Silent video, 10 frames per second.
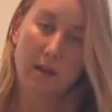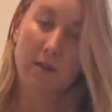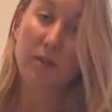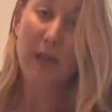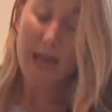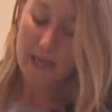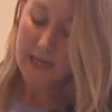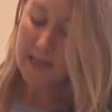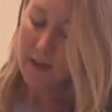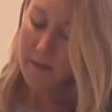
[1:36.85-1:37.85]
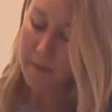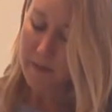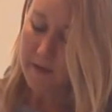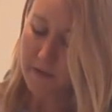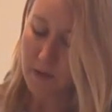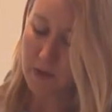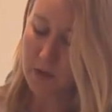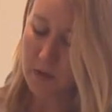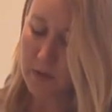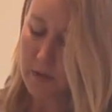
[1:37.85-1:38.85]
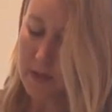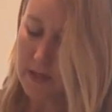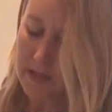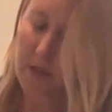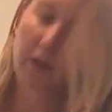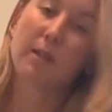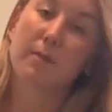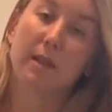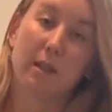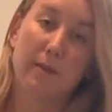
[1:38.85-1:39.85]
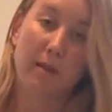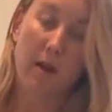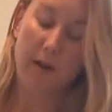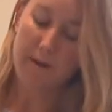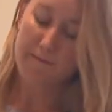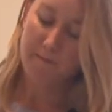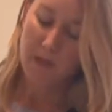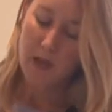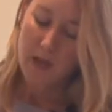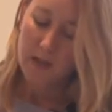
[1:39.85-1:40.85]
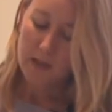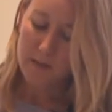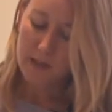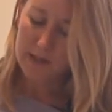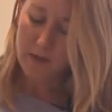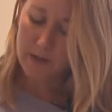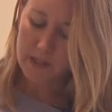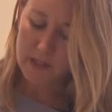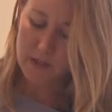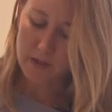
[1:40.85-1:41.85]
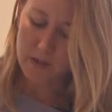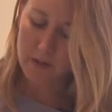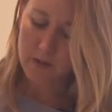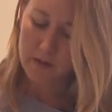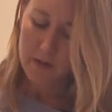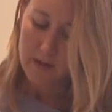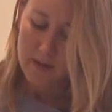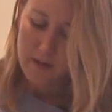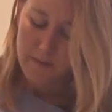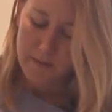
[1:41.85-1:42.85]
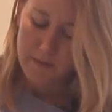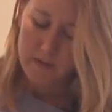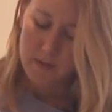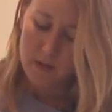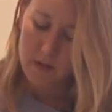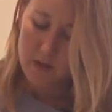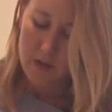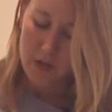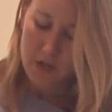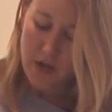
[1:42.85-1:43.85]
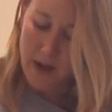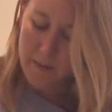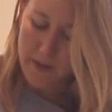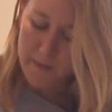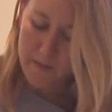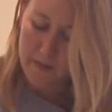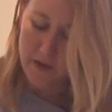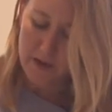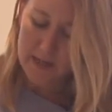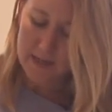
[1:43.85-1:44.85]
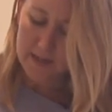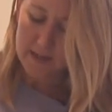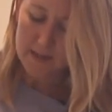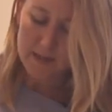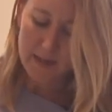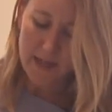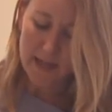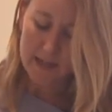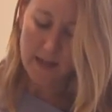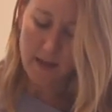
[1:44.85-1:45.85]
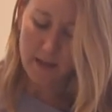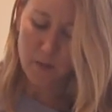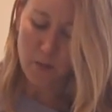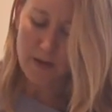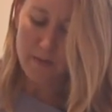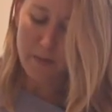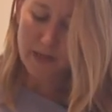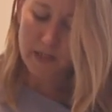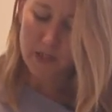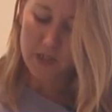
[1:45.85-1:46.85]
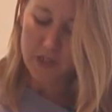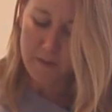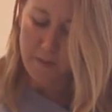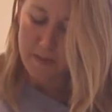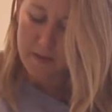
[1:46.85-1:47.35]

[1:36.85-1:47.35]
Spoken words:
eat those. You can eat them. If you do, you need to cook them a little bit longer. So I'm just going to chop up the greens. Again, it's all in one bunch,